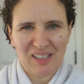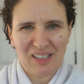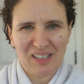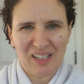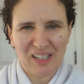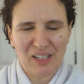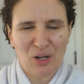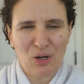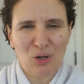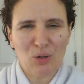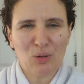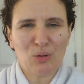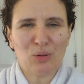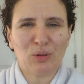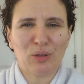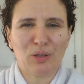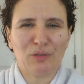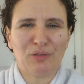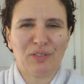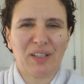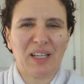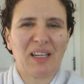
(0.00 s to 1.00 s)
get
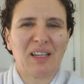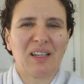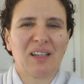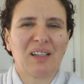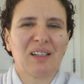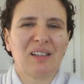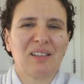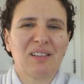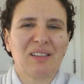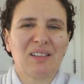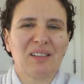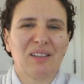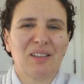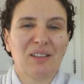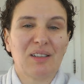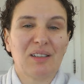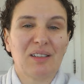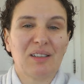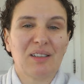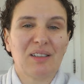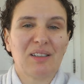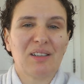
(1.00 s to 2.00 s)
hold of their
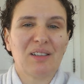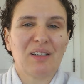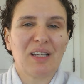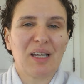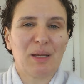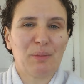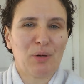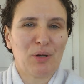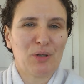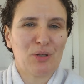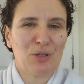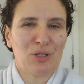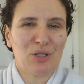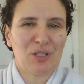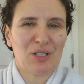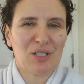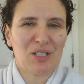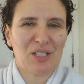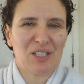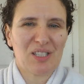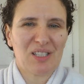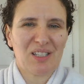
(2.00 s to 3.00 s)

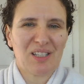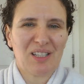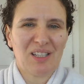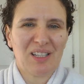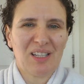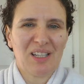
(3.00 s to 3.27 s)
emotions.